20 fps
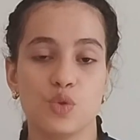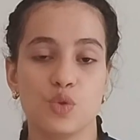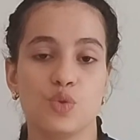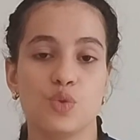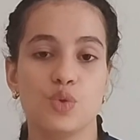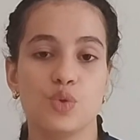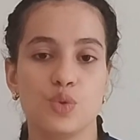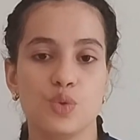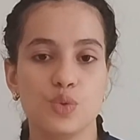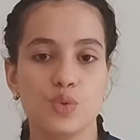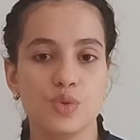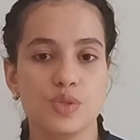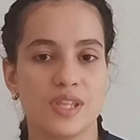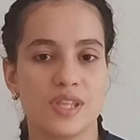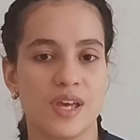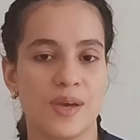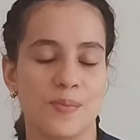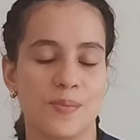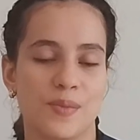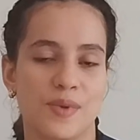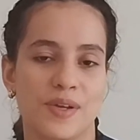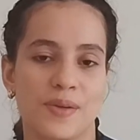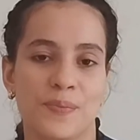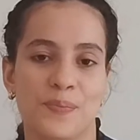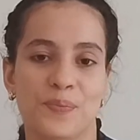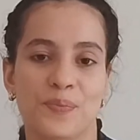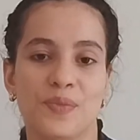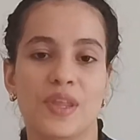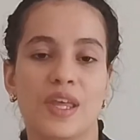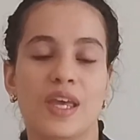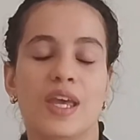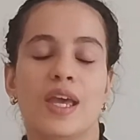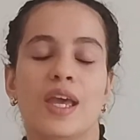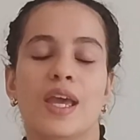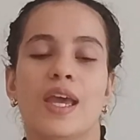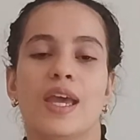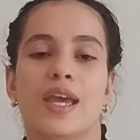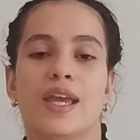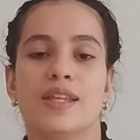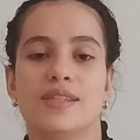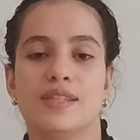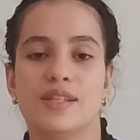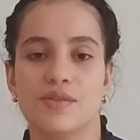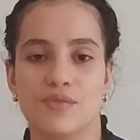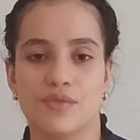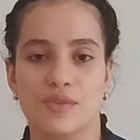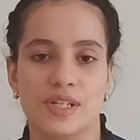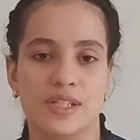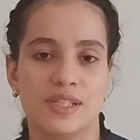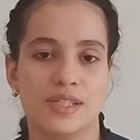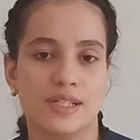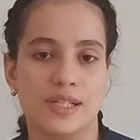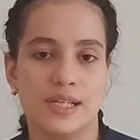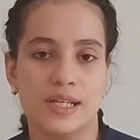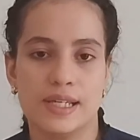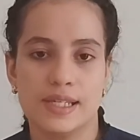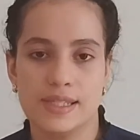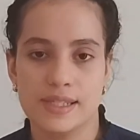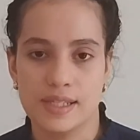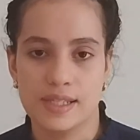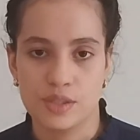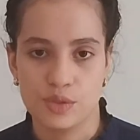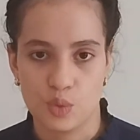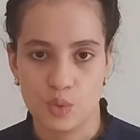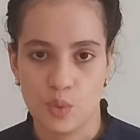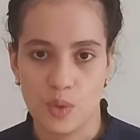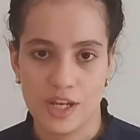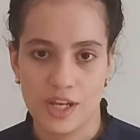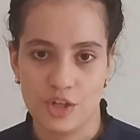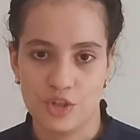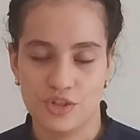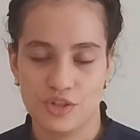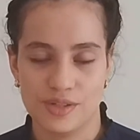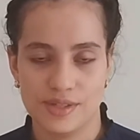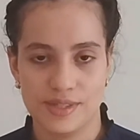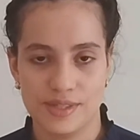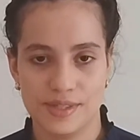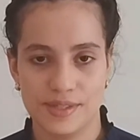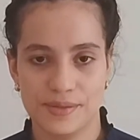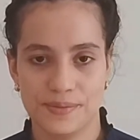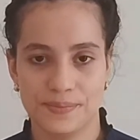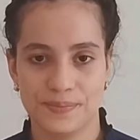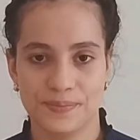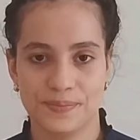to use them in different situations.